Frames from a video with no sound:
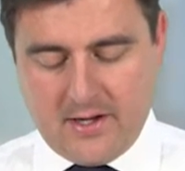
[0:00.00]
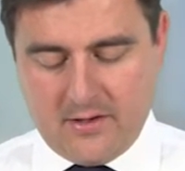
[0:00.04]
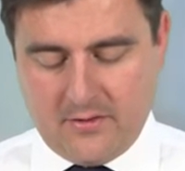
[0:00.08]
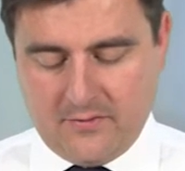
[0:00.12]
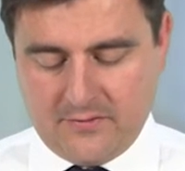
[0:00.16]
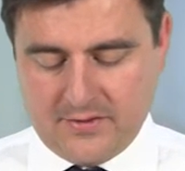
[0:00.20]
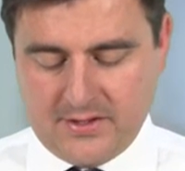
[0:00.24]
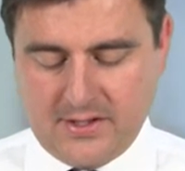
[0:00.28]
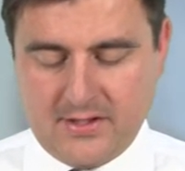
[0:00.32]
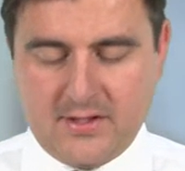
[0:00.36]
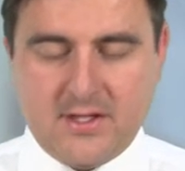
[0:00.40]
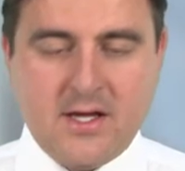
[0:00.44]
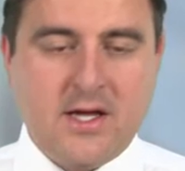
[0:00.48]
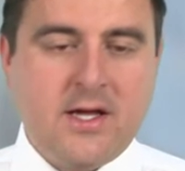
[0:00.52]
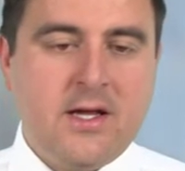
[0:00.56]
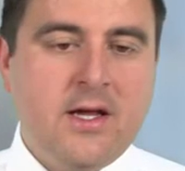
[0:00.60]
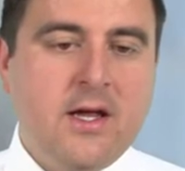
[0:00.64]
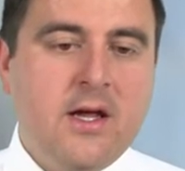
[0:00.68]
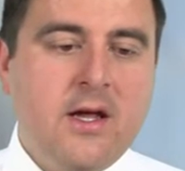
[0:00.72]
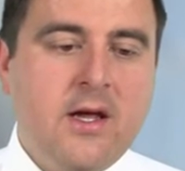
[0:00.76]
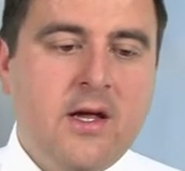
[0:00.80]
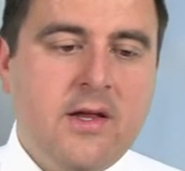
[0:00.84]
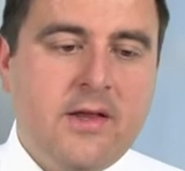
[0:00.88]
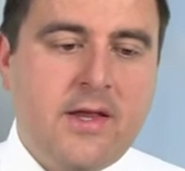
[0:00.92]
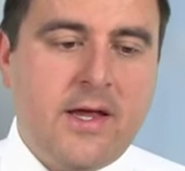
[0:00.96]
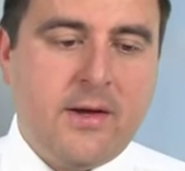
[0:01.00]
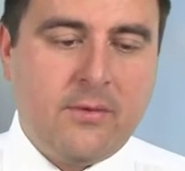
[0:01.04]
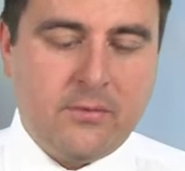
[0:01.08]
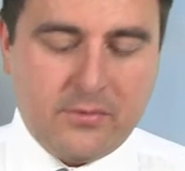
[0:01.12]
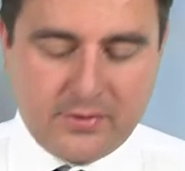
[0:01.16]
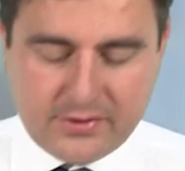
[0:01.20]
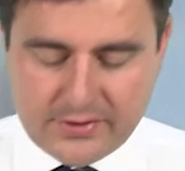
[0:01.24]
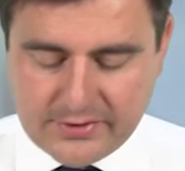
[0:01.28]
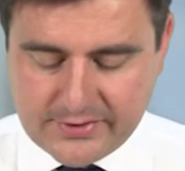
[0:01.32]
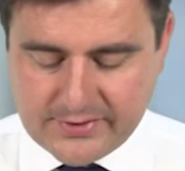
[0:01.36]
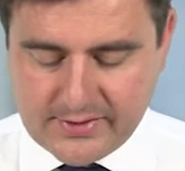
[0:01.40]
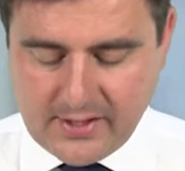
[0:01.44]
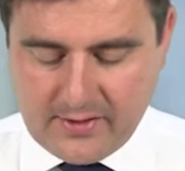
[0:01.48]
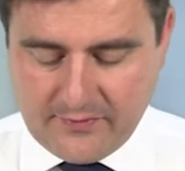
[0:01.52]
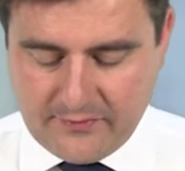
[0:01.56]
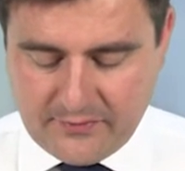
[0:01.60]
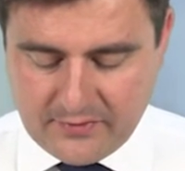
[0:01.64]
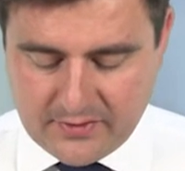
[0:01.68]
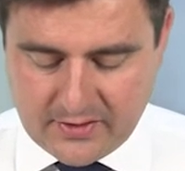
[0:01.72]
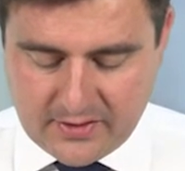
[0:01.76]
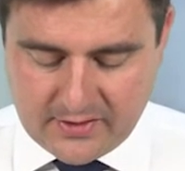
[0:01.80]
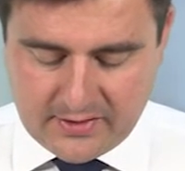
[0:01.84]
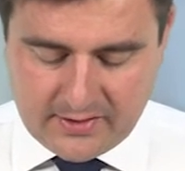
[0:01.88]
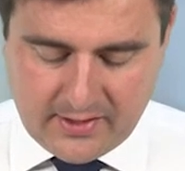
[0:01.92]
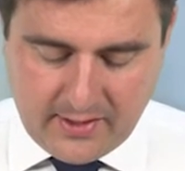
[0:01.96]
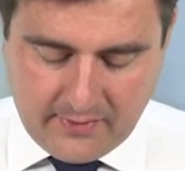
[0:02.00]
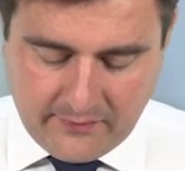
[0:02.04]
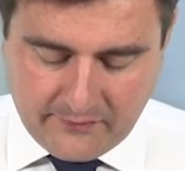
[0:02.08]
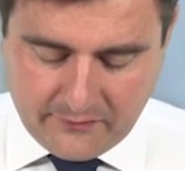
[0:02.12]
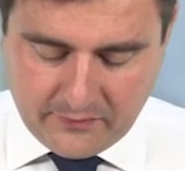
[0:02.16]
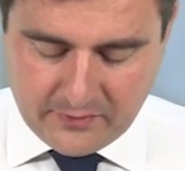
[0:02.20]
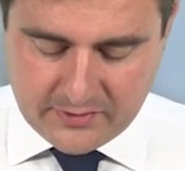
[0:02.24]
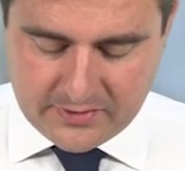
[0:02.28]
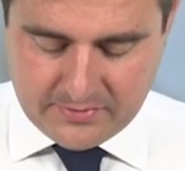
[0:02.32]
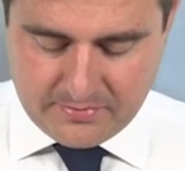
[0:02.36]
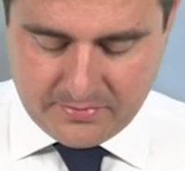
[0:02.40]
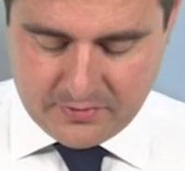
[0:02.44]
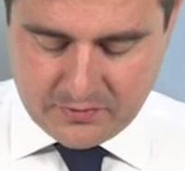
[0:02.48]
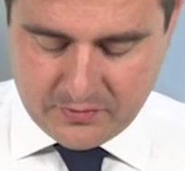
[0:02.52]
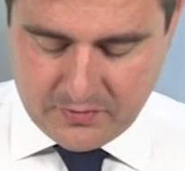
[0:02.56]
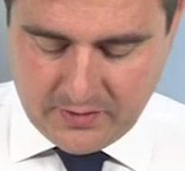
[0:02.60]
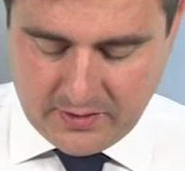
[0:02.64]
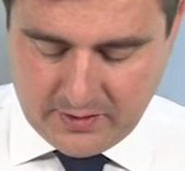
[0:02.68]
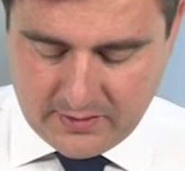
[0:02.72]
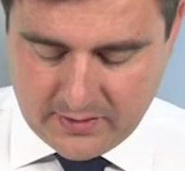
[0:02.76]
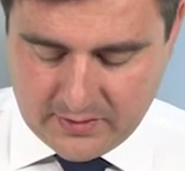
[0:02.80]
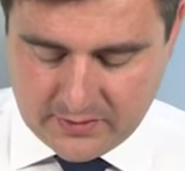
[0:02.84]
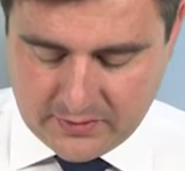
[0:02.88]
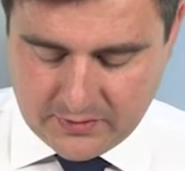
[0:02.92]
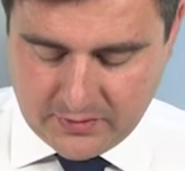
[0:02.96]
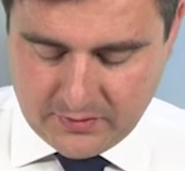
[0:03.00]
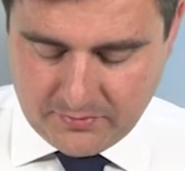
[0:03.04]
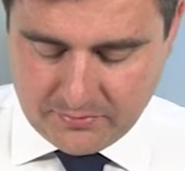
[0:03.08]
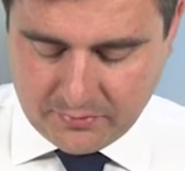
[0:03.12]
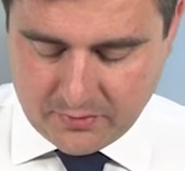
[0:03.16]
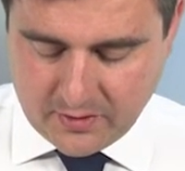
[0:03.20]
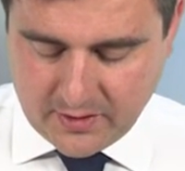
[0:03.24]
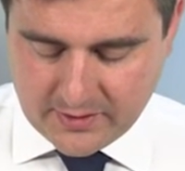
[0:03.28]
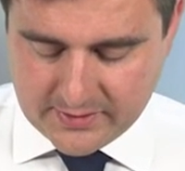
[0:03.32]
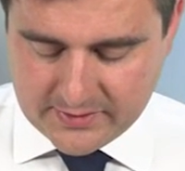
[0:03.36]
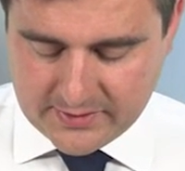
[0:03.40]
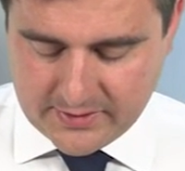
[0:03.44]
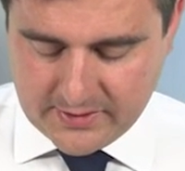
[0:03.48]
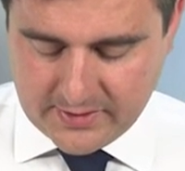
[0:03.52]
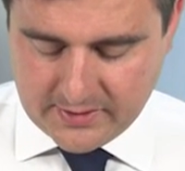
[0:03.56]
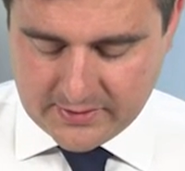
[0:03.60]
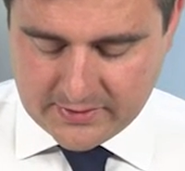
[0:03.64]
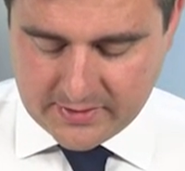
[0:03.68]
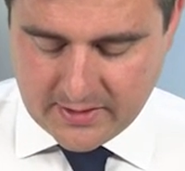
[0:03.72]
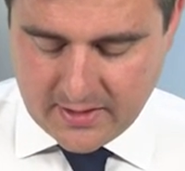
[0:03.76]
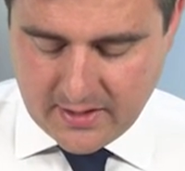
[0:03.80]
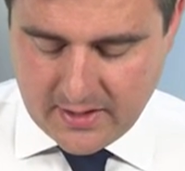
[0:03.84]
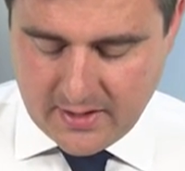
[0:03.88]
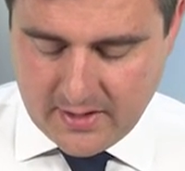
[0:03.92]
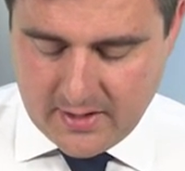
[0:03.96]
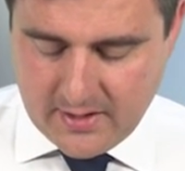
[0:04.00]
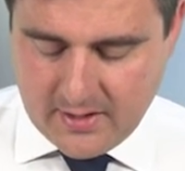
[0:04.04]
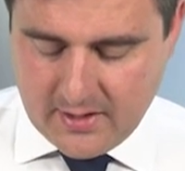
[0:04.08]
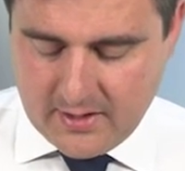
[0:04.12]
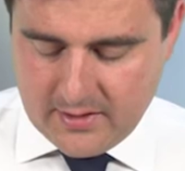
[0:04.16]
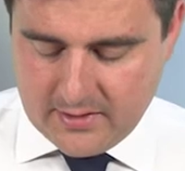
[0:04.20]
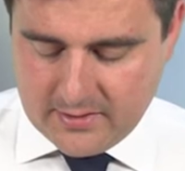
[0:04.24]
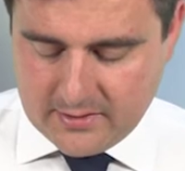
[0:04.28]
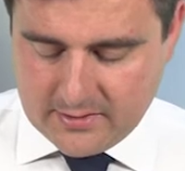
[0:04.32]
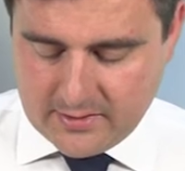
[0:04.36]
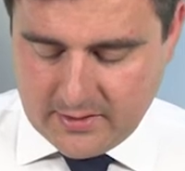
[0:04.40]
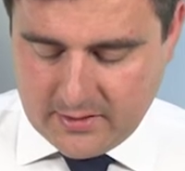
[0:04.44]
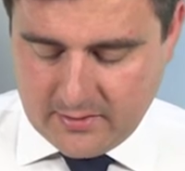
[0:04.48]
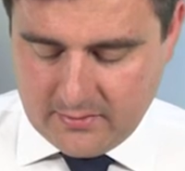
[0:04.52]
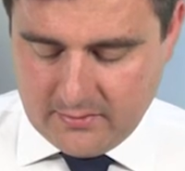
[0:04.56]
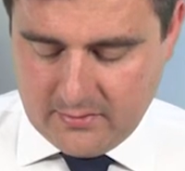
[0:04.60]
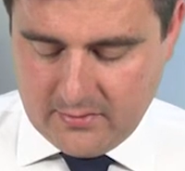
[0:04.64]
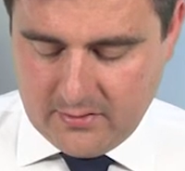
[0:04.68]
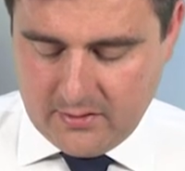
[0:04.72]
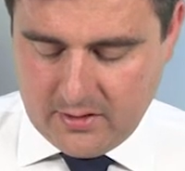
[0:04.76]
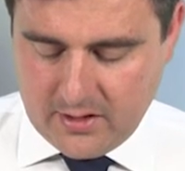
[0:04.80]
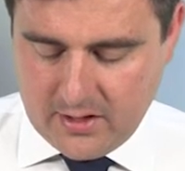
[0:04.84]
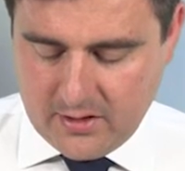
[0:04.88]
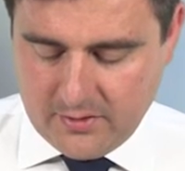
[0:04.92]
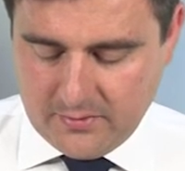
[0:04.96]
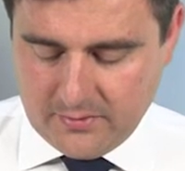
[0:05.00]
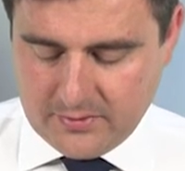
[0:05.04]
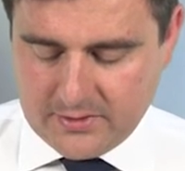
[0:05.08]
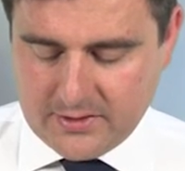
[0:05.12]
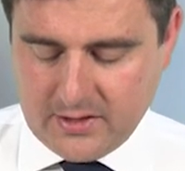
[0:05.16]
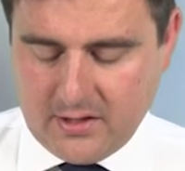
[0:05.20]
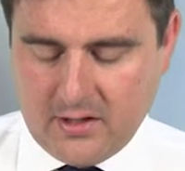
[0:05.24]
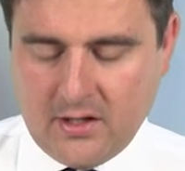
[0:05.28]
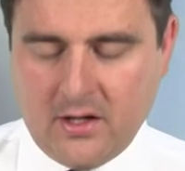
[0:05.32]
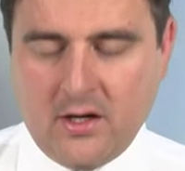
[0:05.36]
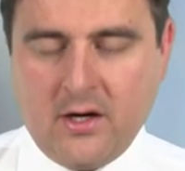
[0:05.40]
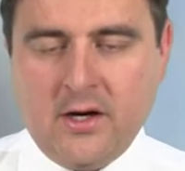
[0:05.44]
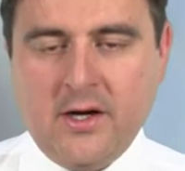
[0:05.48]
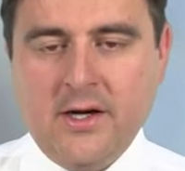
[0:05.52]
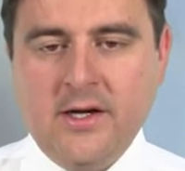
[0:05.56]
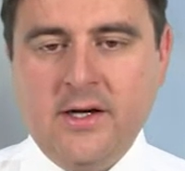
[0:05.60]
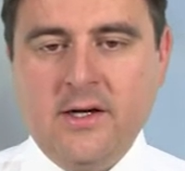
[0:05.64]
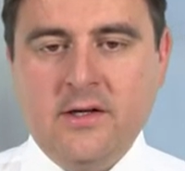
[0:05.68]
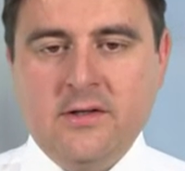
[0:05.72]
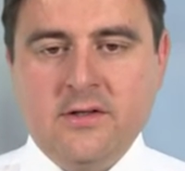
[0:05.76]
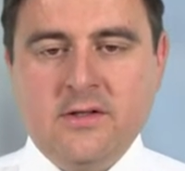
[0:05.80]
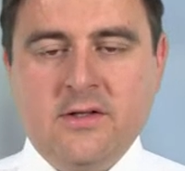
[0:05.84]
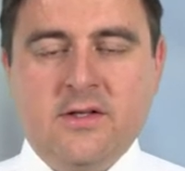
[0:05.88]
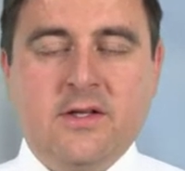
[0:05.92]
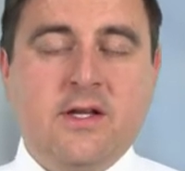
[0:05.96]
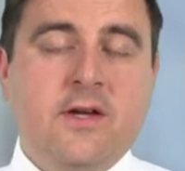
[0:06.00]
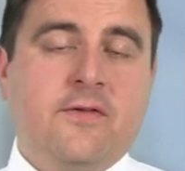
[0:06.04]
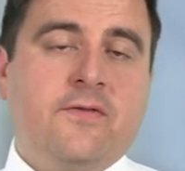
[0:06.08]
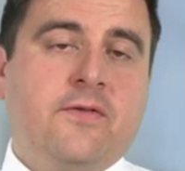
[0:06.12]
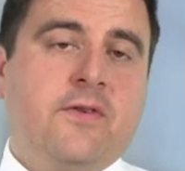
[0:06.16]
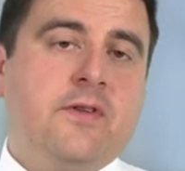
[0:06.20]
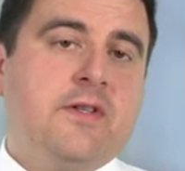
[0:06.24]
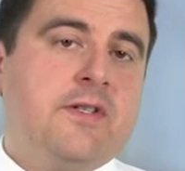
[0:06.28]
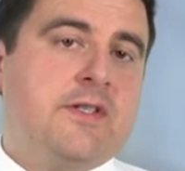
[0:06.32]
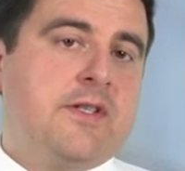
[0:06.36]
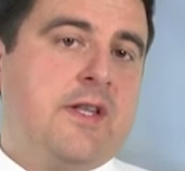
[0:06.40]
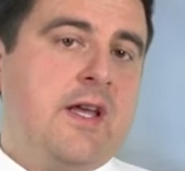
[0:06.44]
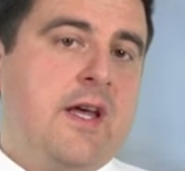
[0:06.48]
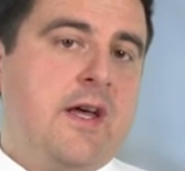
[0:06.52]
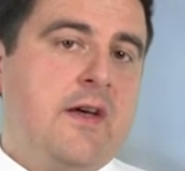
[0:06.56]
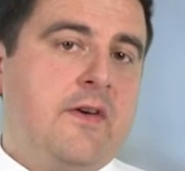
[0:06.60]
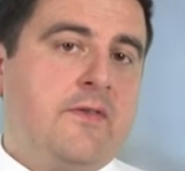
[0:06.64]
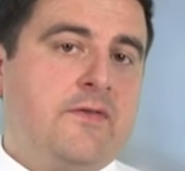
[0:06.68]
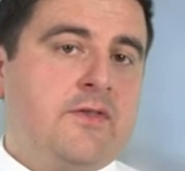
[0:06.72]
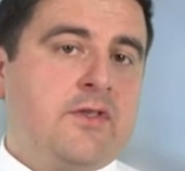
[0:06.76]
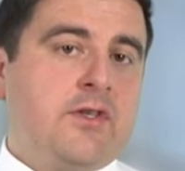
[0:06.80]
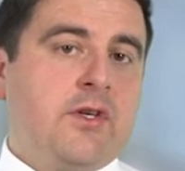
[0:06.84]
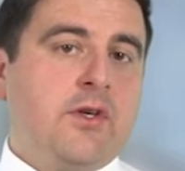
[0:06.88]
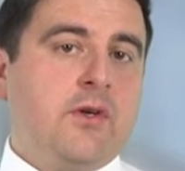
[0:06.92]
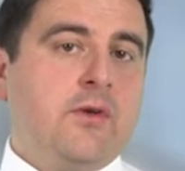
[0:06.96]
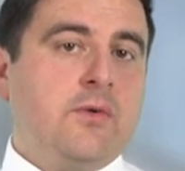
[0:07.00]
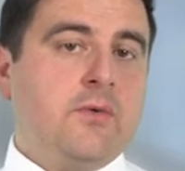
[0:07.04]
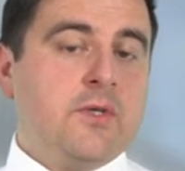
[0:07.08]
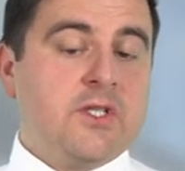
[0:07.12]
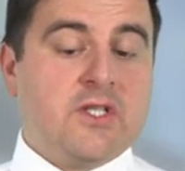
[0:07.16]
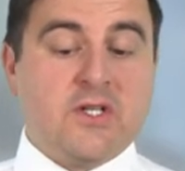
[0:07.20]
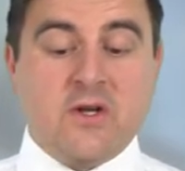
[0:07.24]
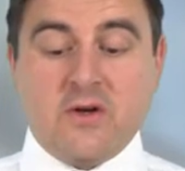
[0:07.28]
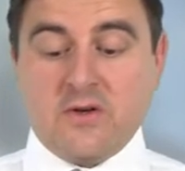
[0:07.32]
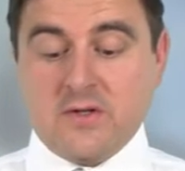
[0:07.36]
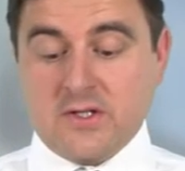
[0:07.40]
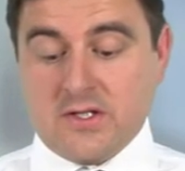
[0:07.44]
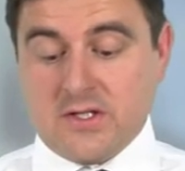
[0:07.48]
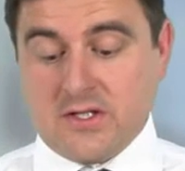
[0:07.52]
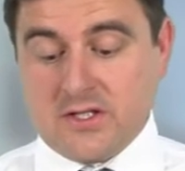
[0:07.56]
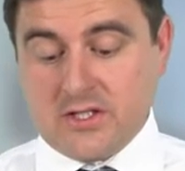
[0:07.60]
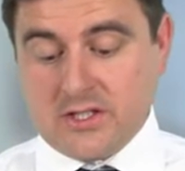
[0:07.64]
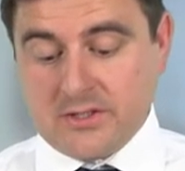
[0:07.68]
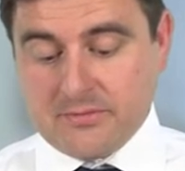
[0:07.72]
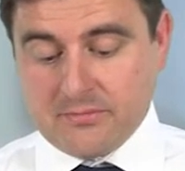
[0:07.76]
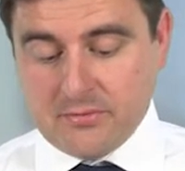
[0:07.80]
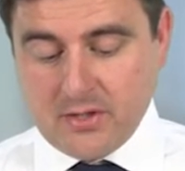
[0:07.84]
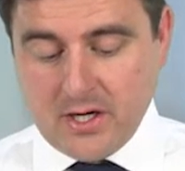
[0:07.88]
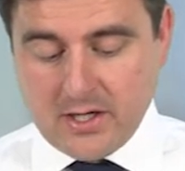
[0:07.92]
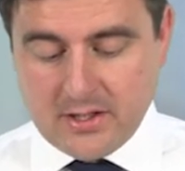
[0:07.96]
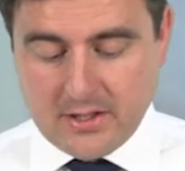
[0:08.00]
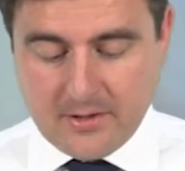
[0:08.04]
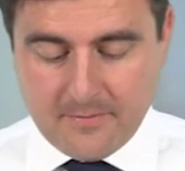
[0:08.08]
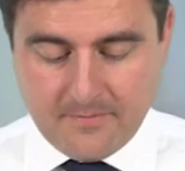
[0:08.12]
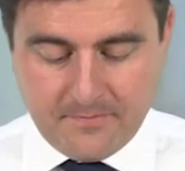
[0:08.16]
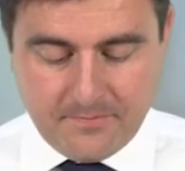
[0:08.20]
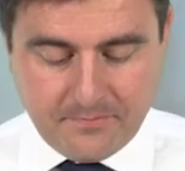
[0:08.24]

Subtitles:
And obviously they will suffer the difference between the two prices. So low to high, the difference there of two is known as the spread.